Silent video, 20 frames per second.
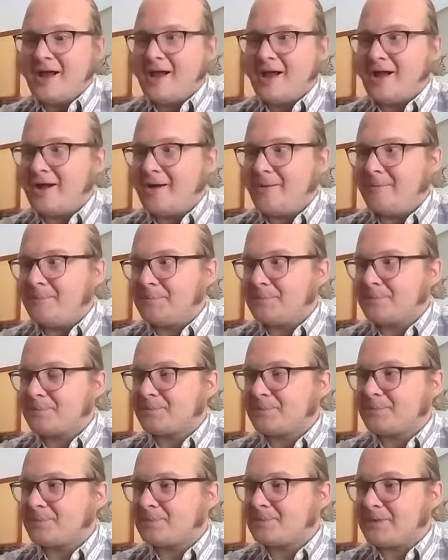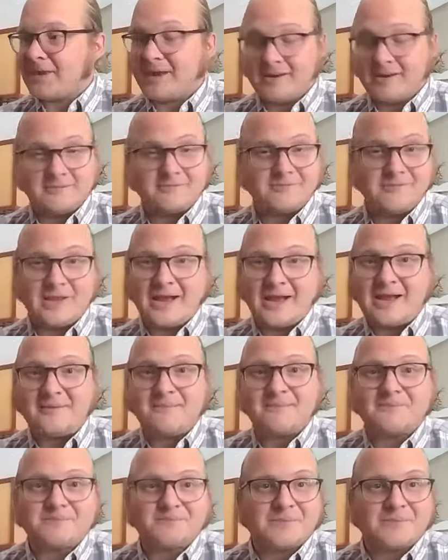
um, and yeah.